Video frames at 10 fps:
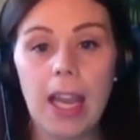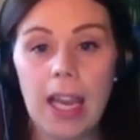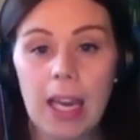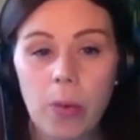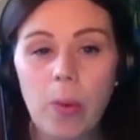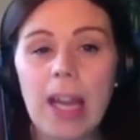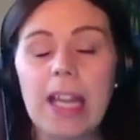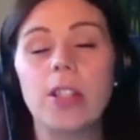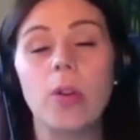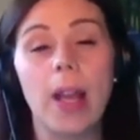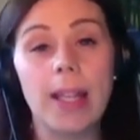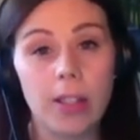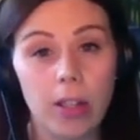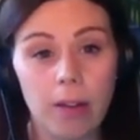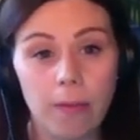in a way so as
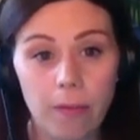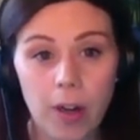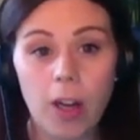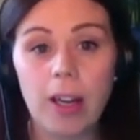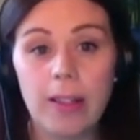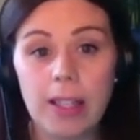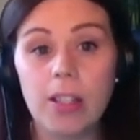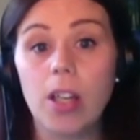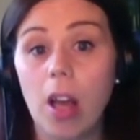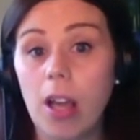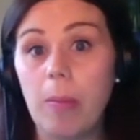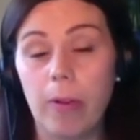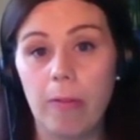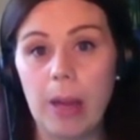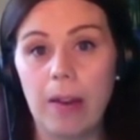to confer this type
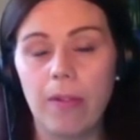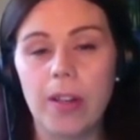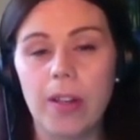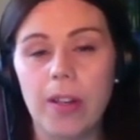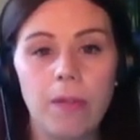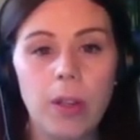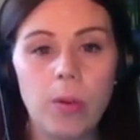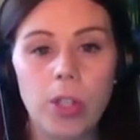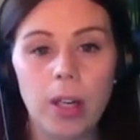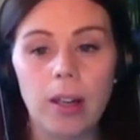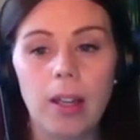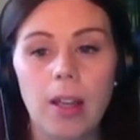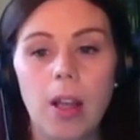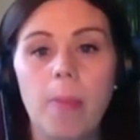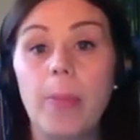of benefit in the future,
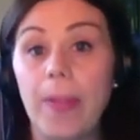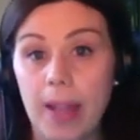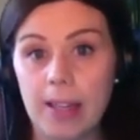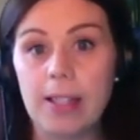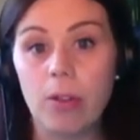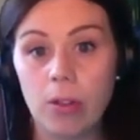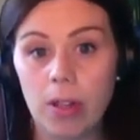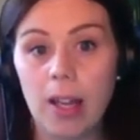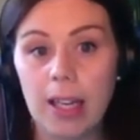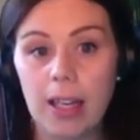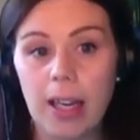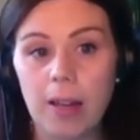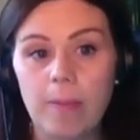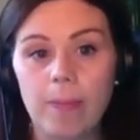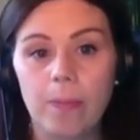but that is
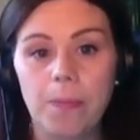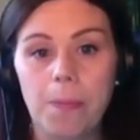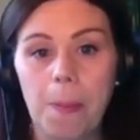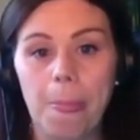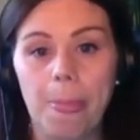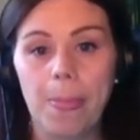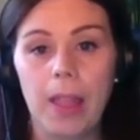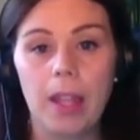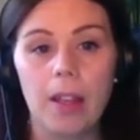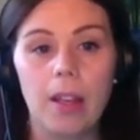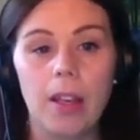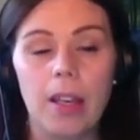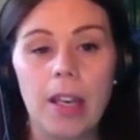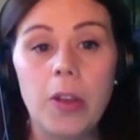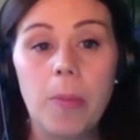unlikely.
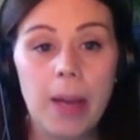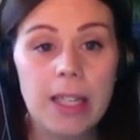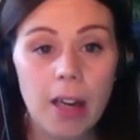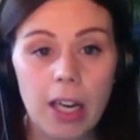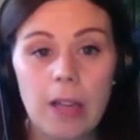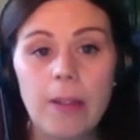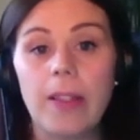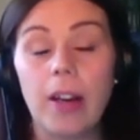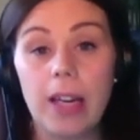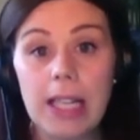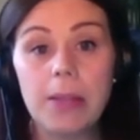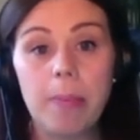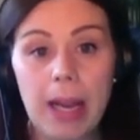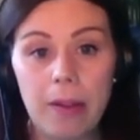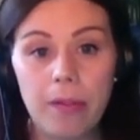Now, you might argue that there is a
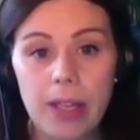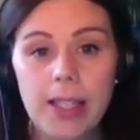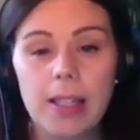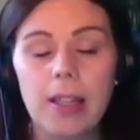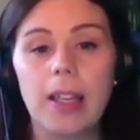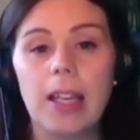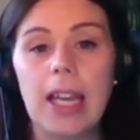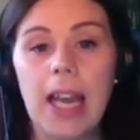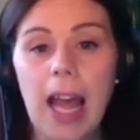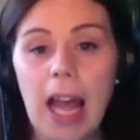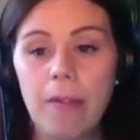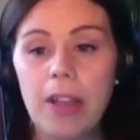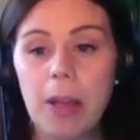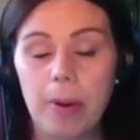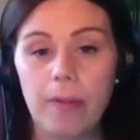benefit in
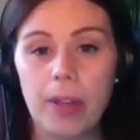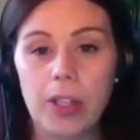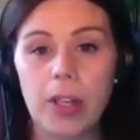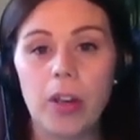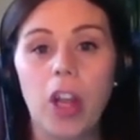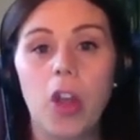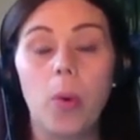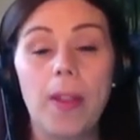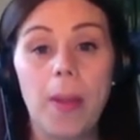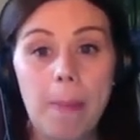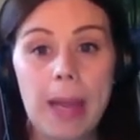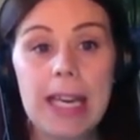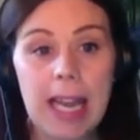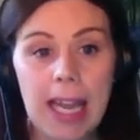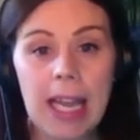having a provision where the
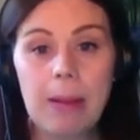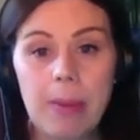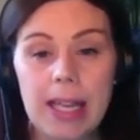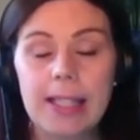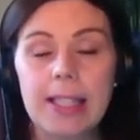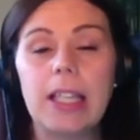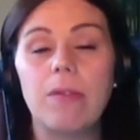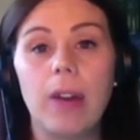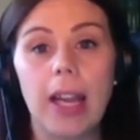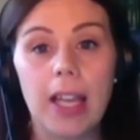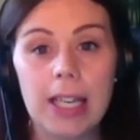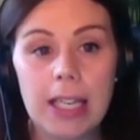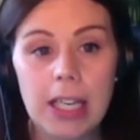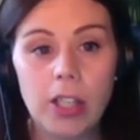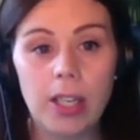main aim is to give
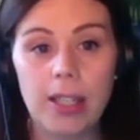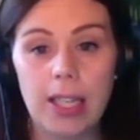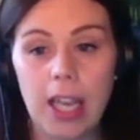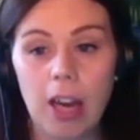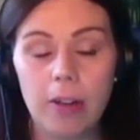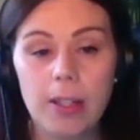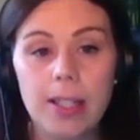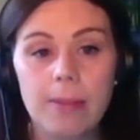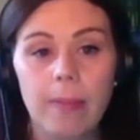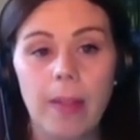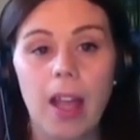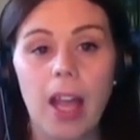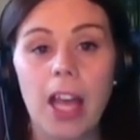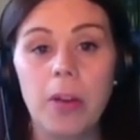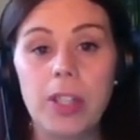recognition to carers
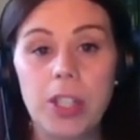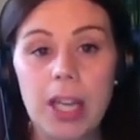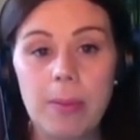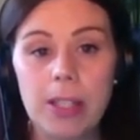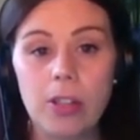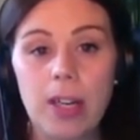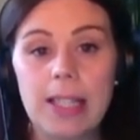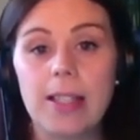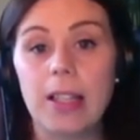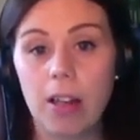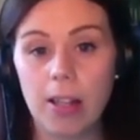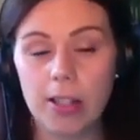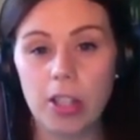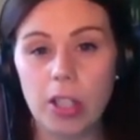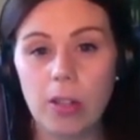and which demonstrates that the
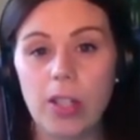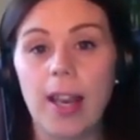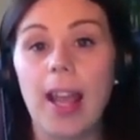Constitution